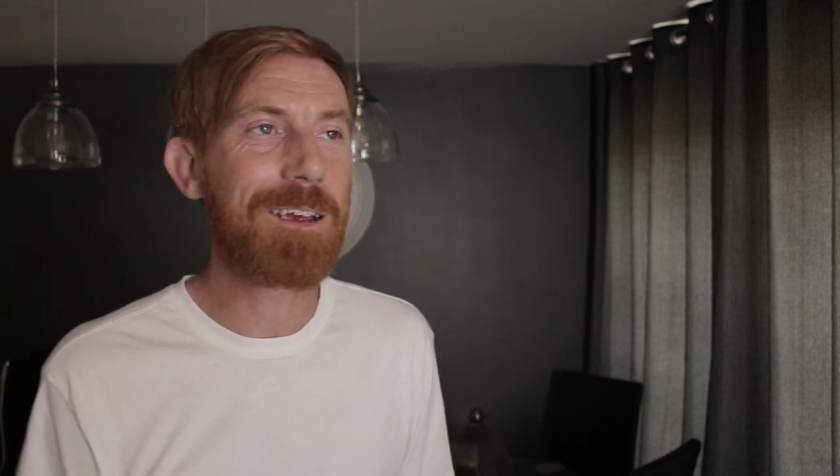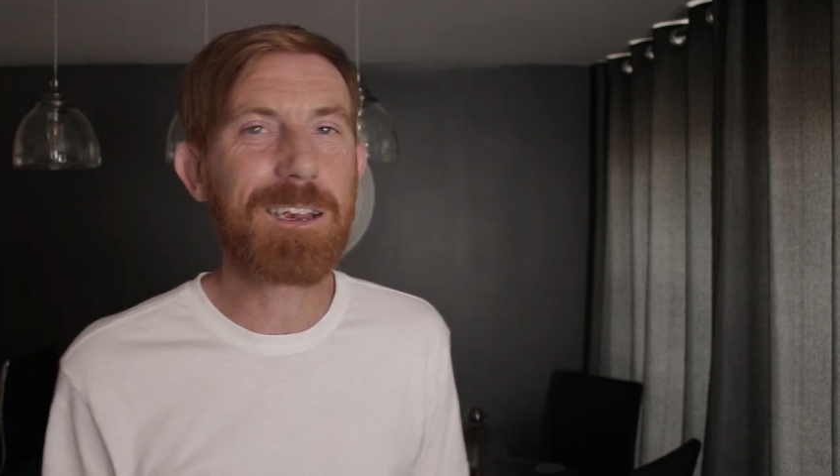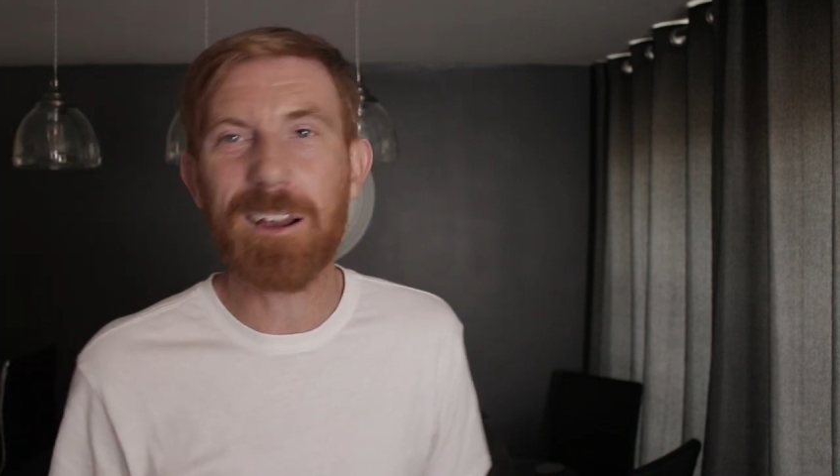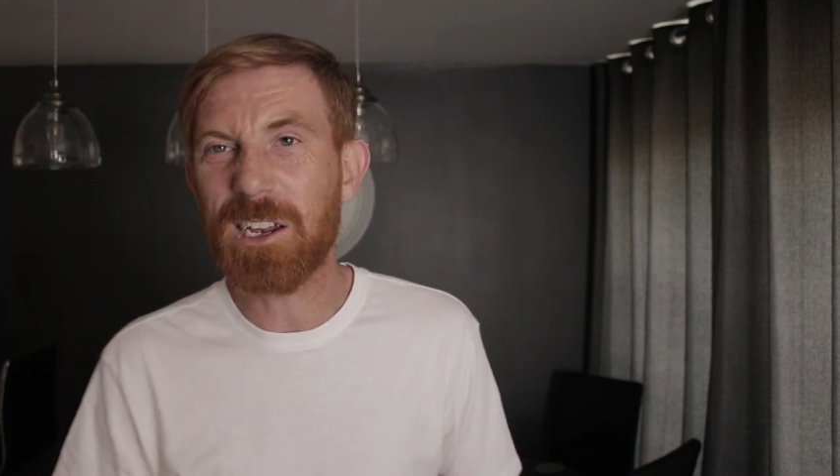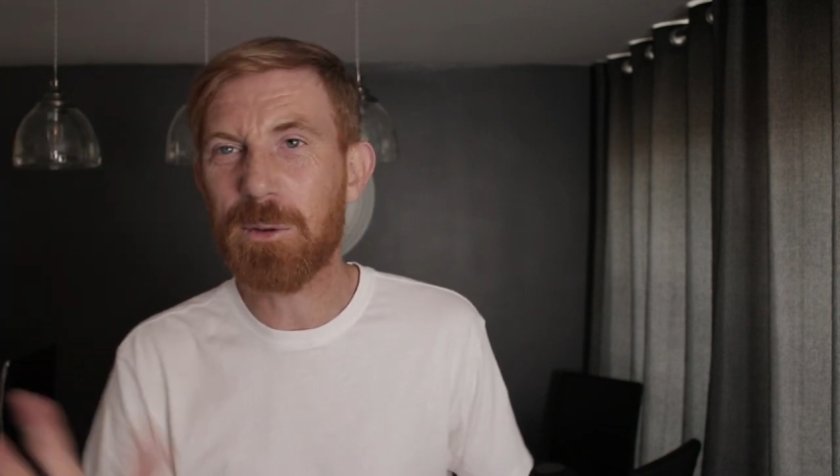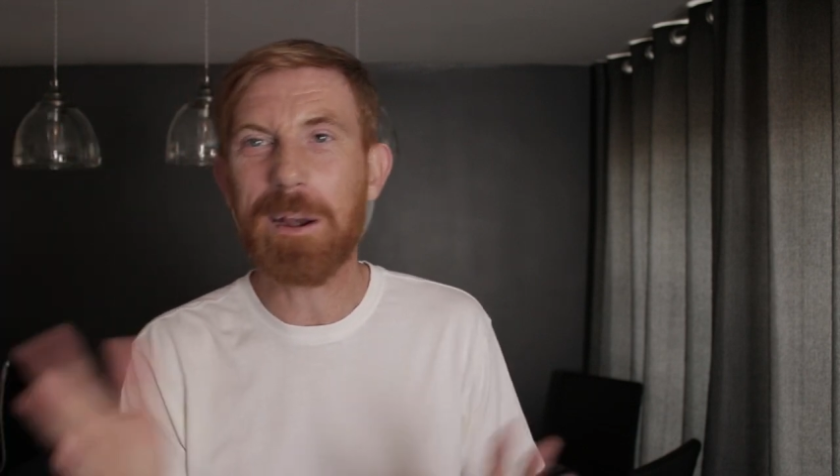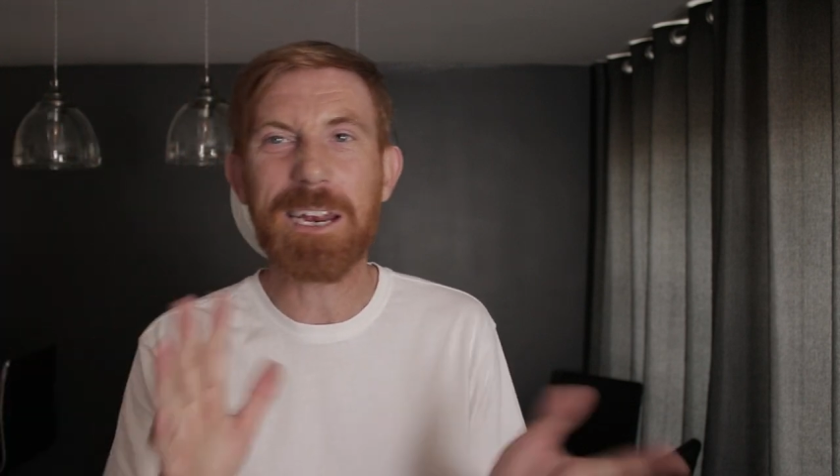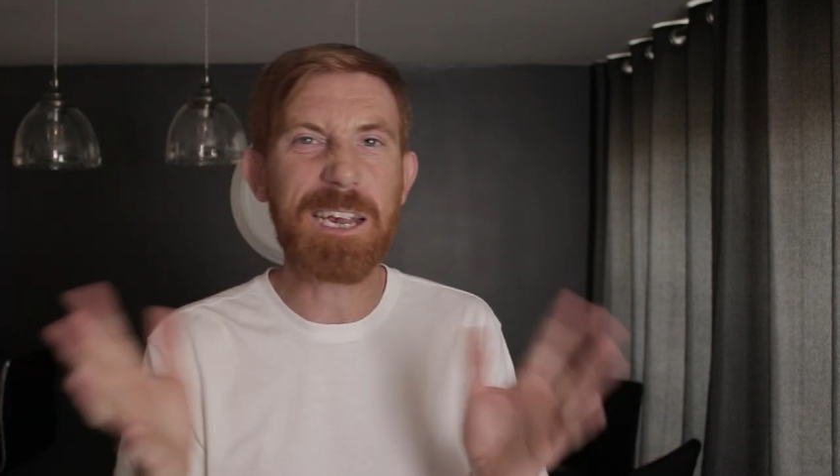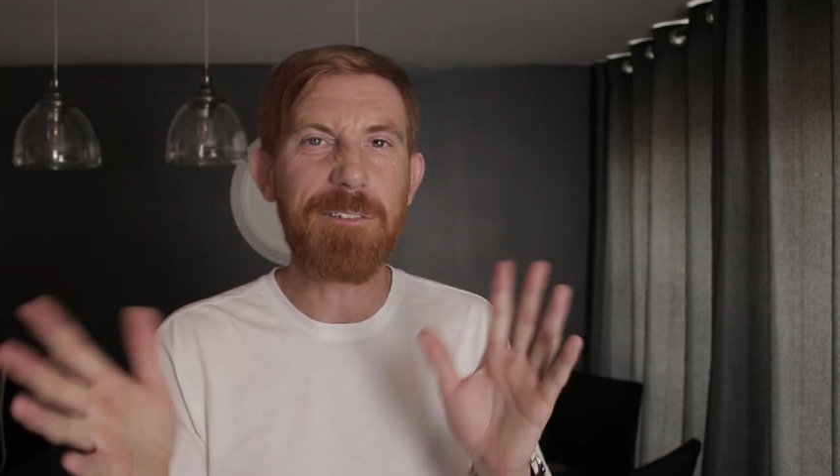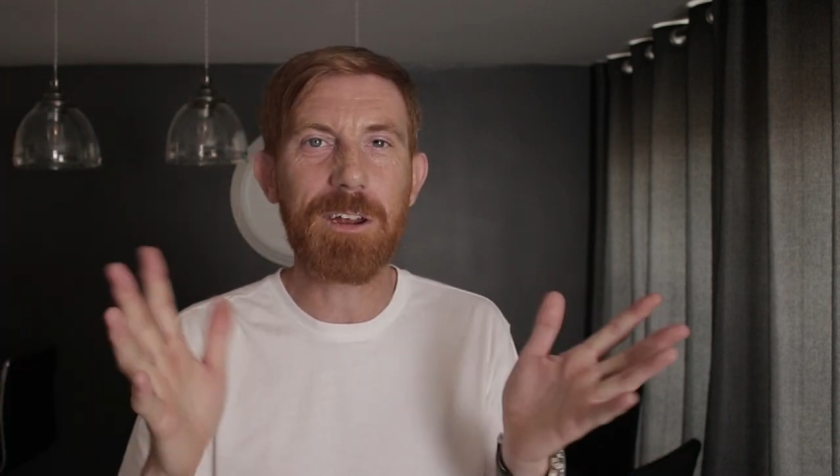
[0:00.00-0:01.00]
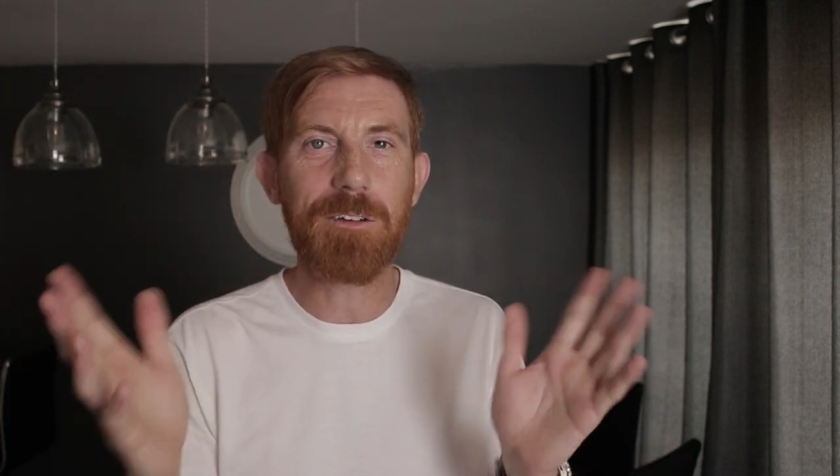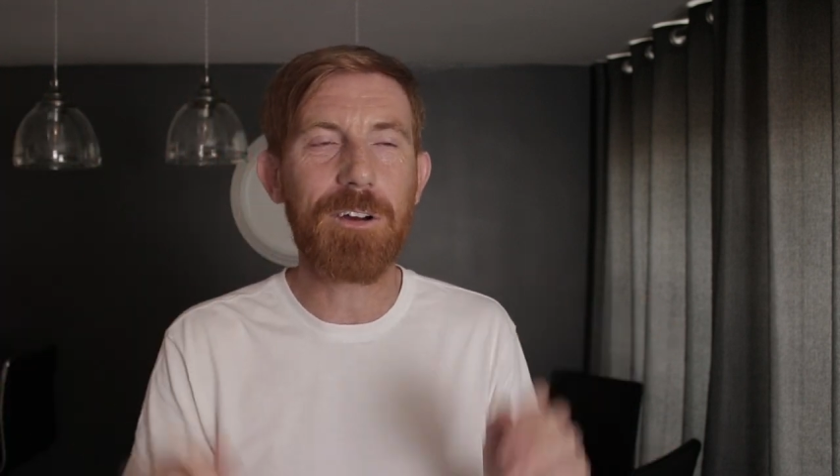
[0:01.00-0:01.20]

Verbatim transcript: It's like 27 to